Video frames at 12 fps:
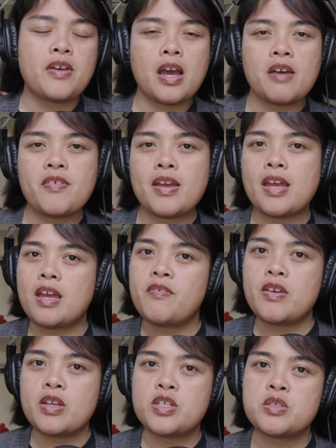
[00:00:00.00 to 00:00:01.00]
have a
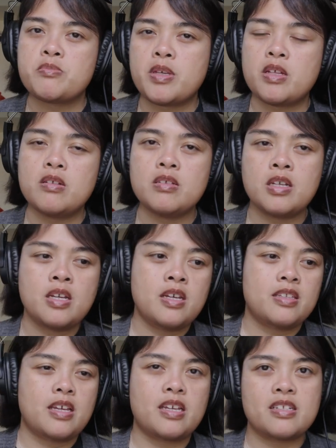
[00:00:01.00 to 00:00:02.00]
heavyish meal
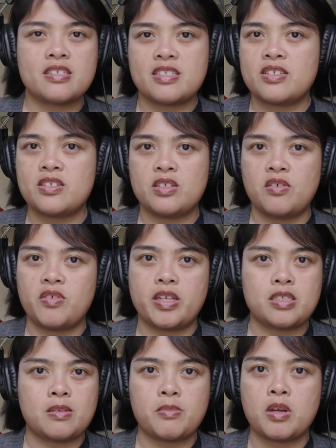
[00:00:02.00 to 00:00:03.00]
that consists of
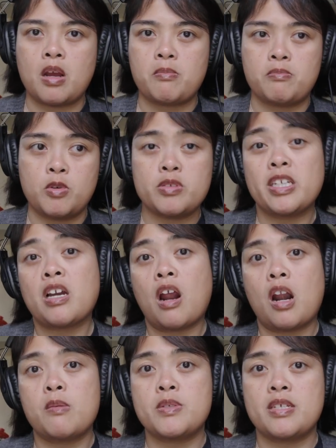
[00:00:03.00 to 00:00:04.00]
like some mostly
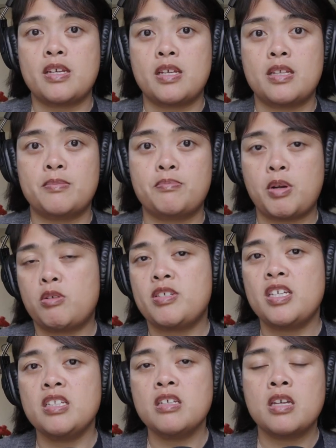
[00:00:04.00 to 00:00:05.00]
carbs and
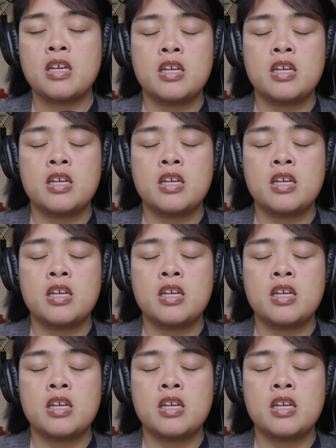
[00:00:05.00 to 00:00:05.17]
protein.